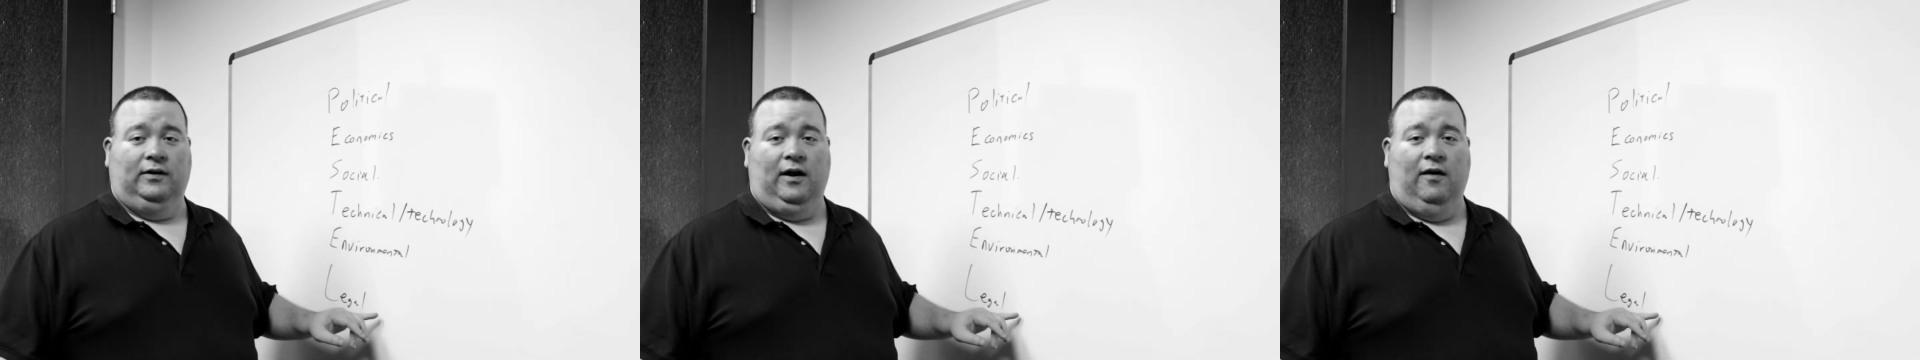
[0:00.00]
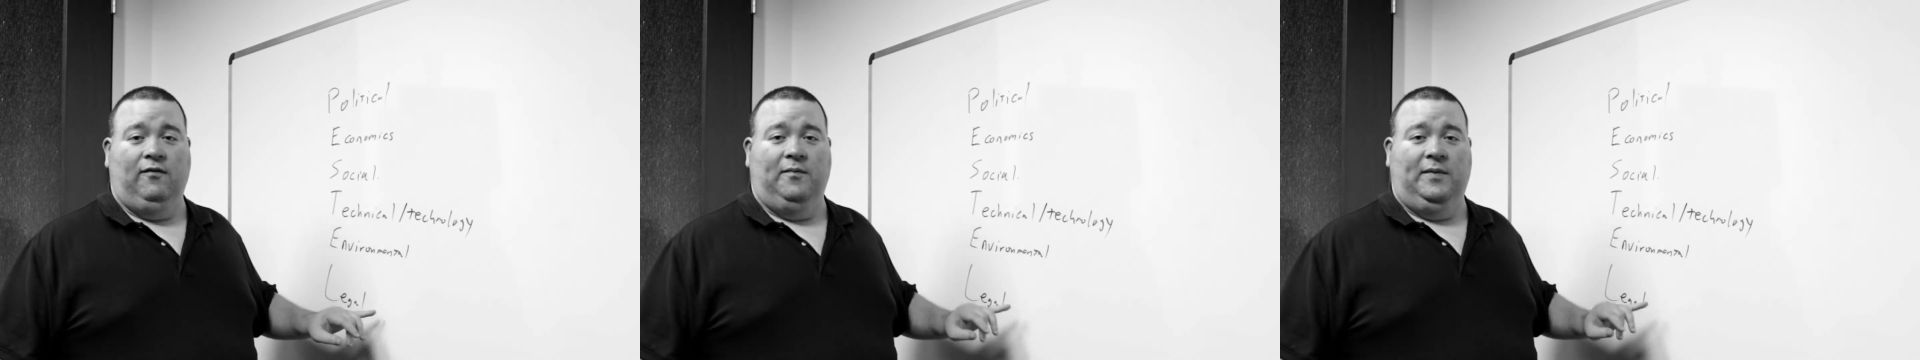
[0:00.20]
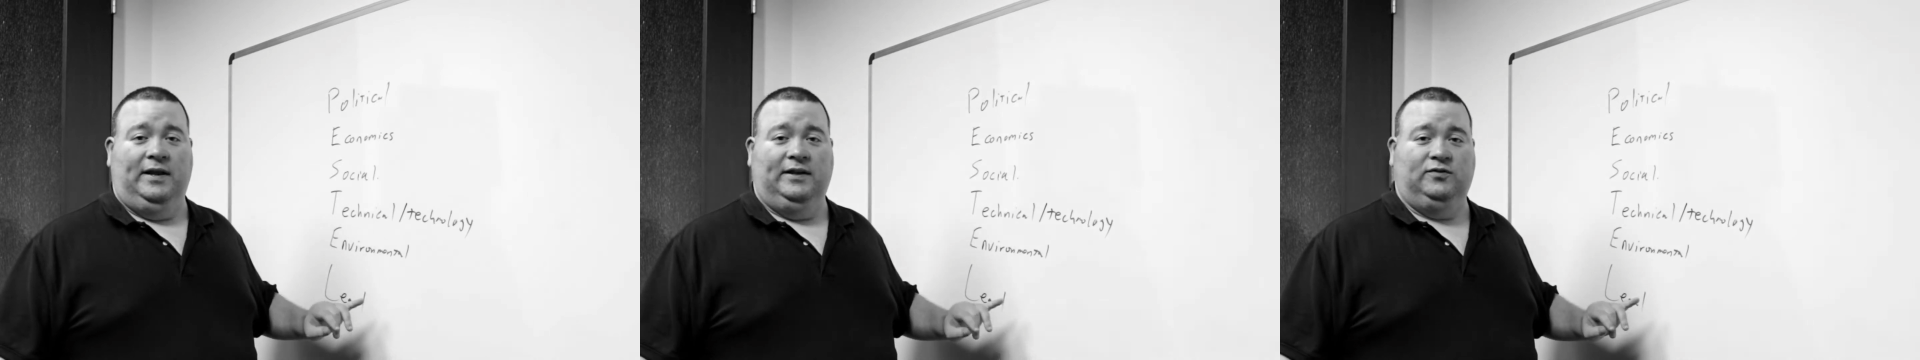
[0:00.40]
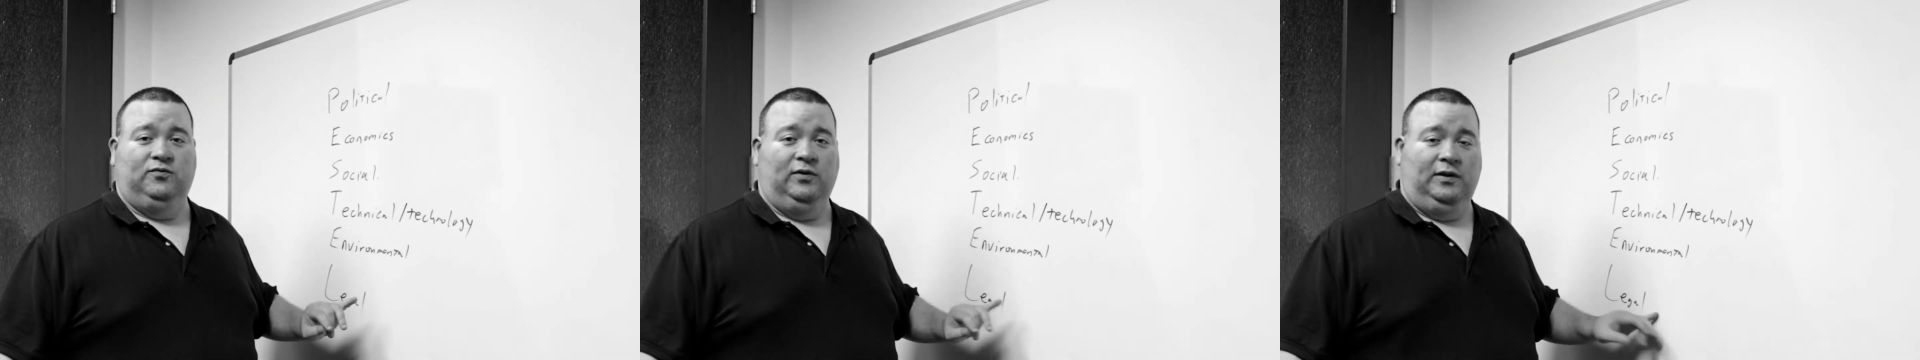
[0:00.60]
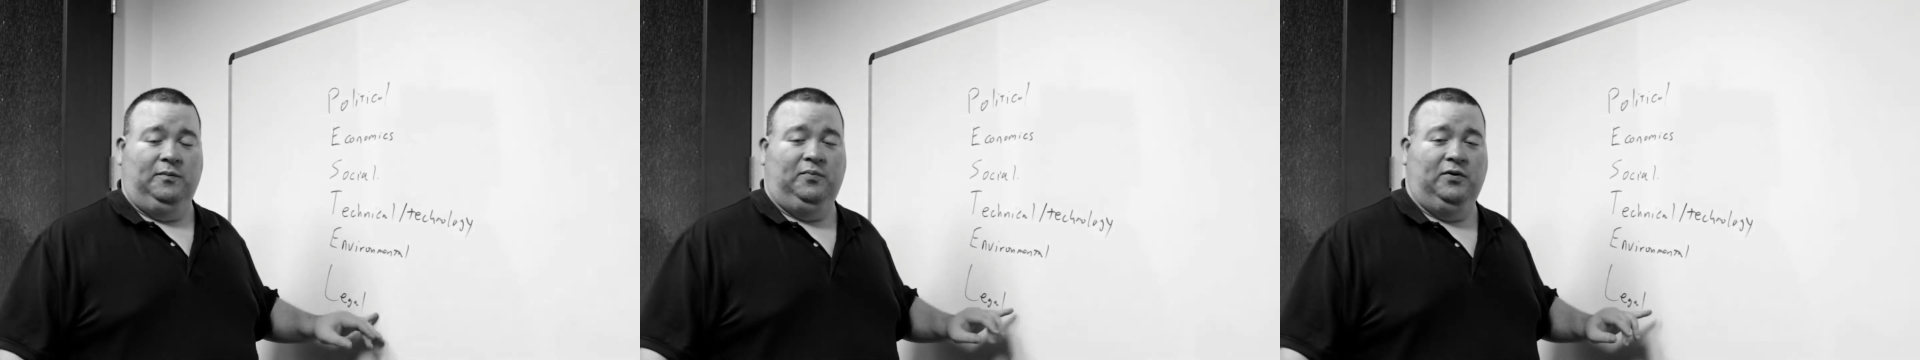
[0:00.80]
government is
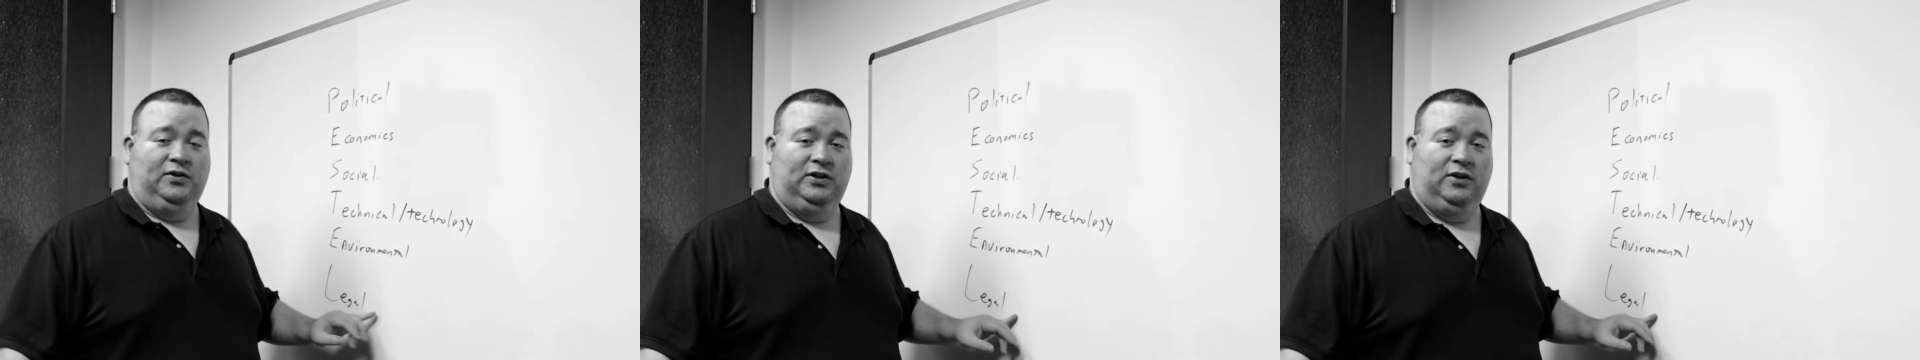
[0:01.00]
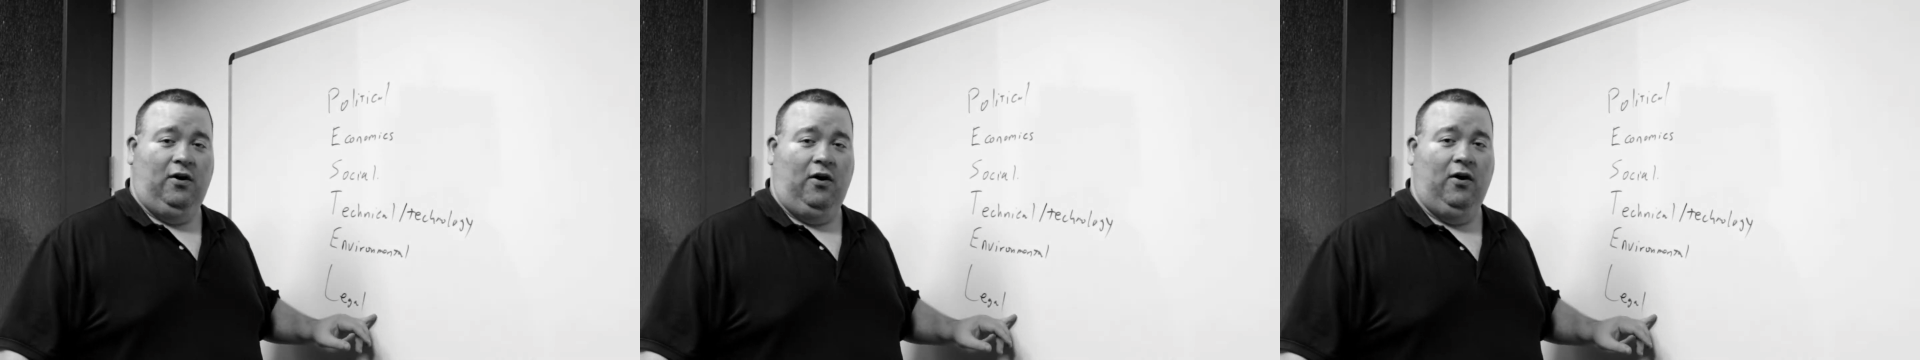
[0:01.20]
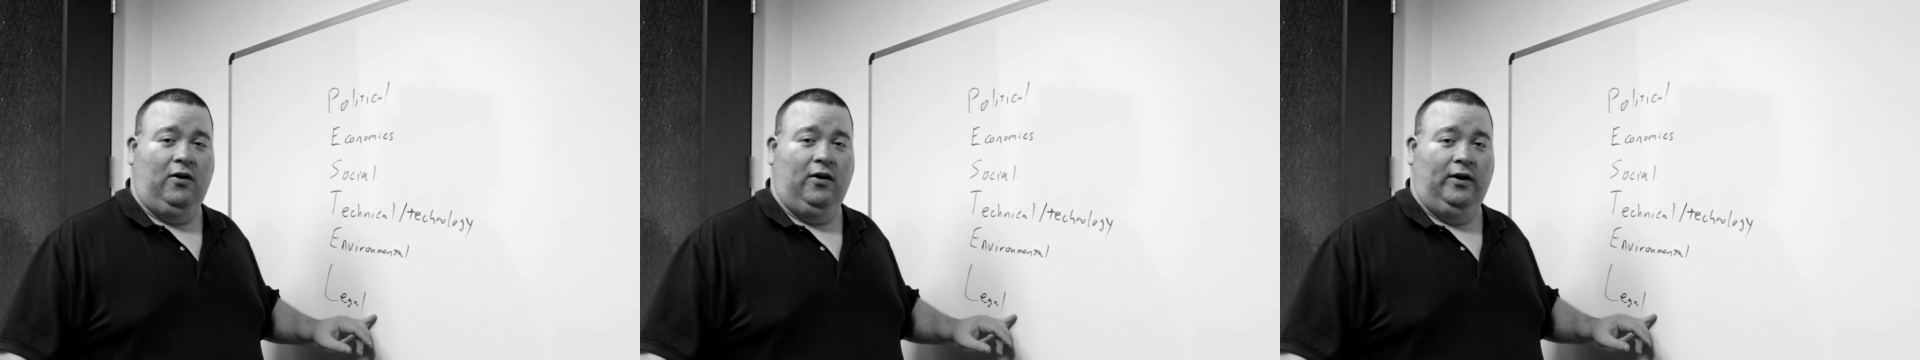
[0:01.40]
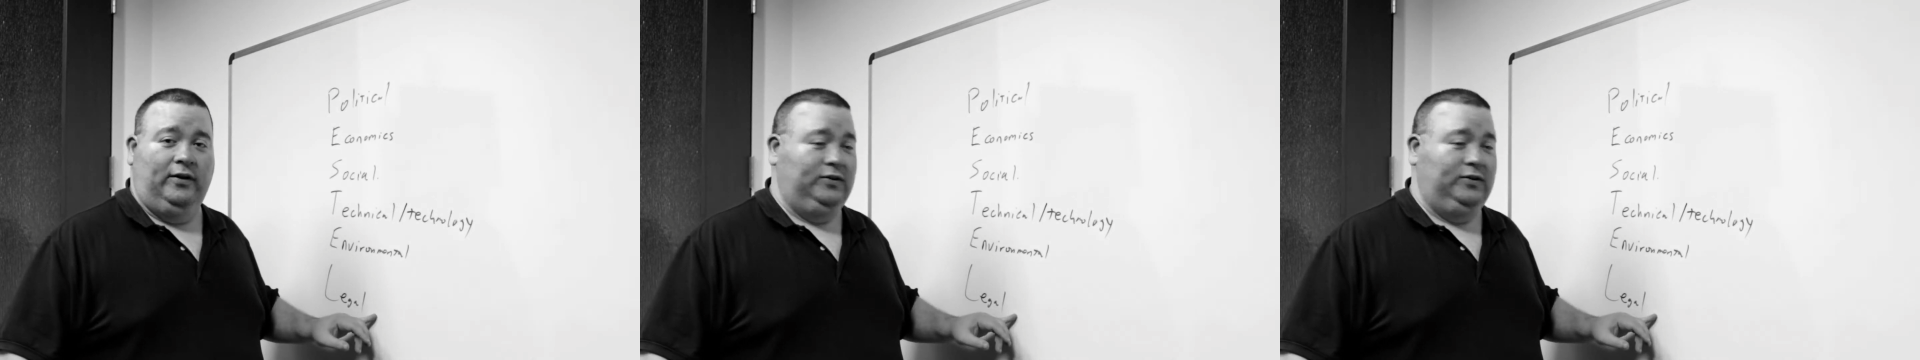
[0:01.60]
really pushing hard on